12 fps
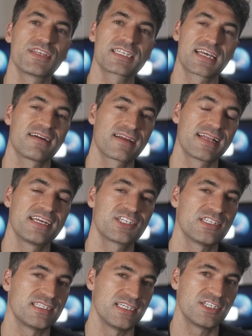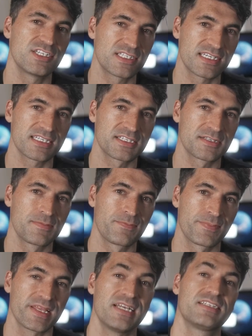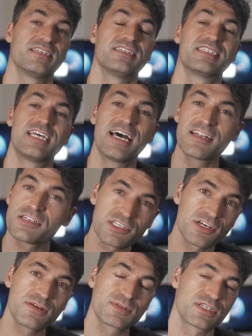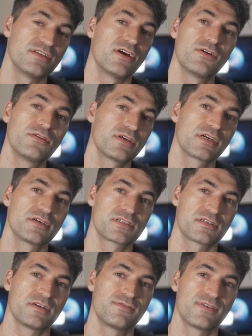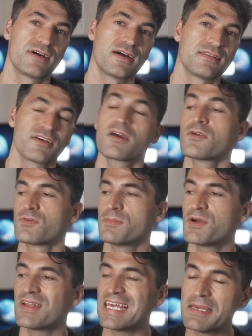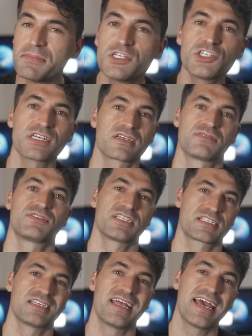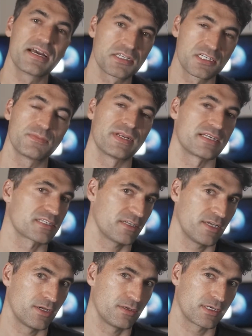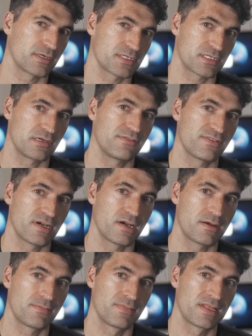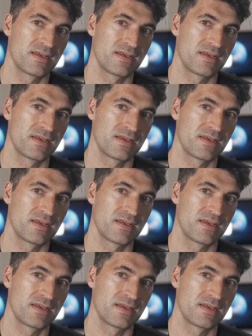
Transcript: this calculation teaches us is that telescopes can only go so far, that remote imaging of distant exoplanets can only go so far.